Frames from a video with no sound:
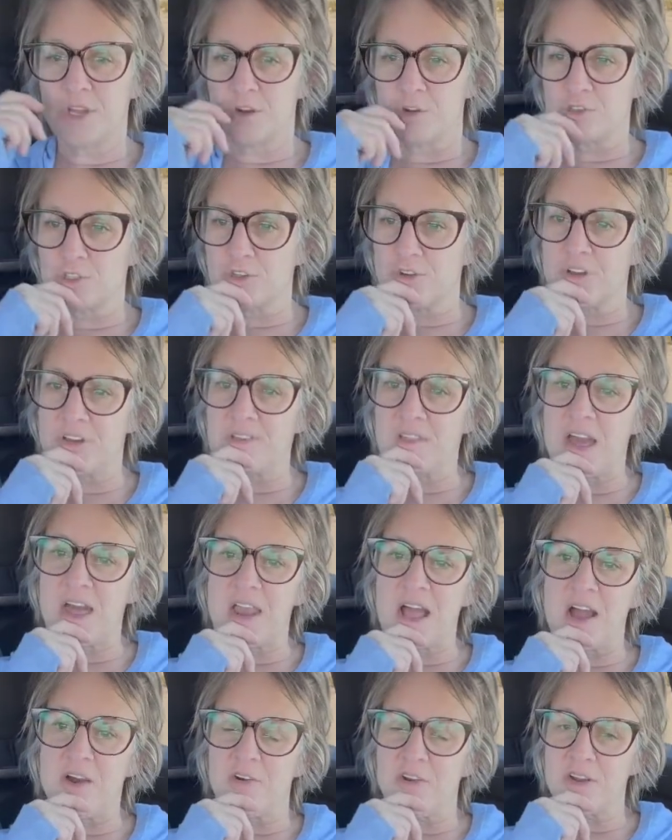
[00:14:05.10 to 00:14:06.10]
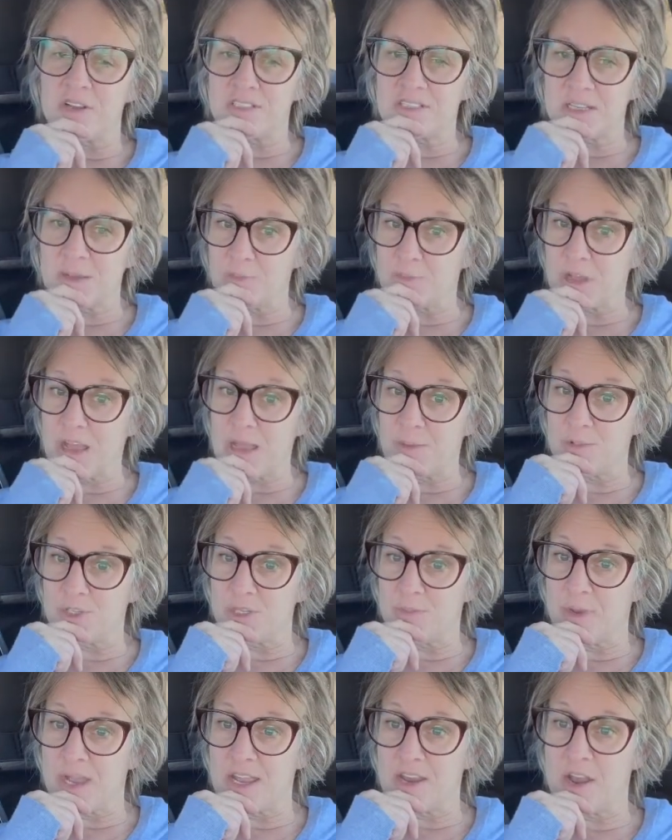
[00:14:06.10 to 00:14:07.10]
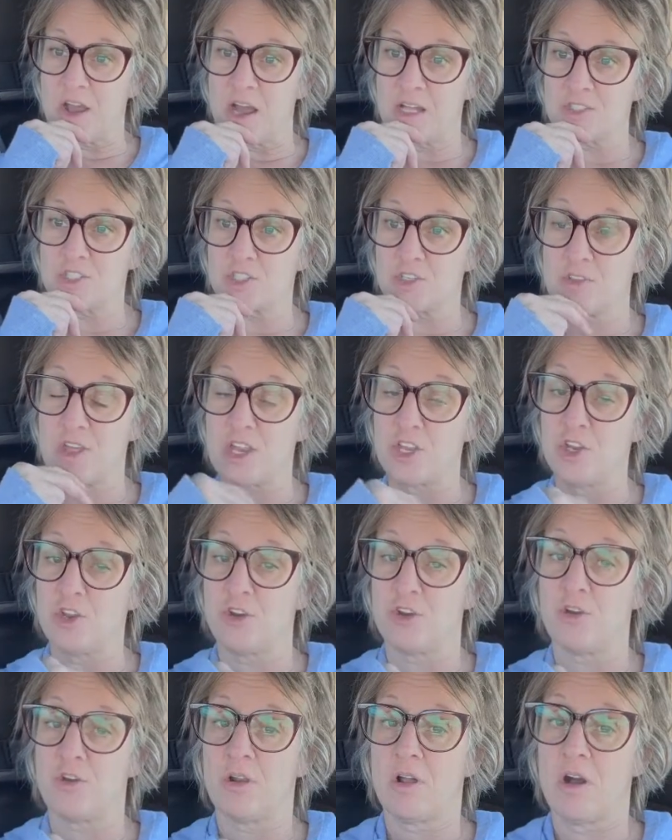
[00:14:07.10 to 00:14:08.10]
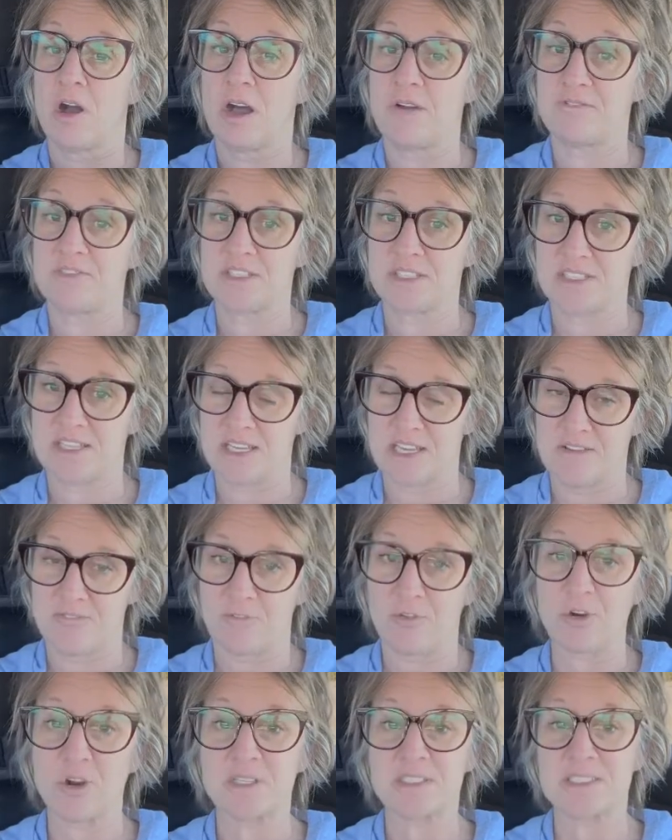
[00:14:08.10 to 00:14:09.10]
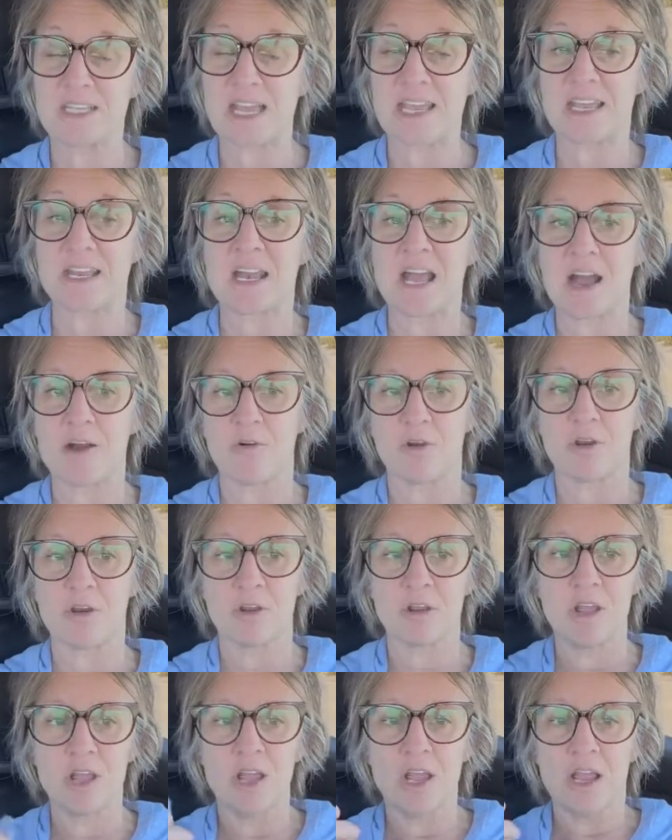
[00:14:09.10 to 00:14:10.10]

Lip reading: during that hour. Sometimes you might not, so then you're off to sitting for a second hour.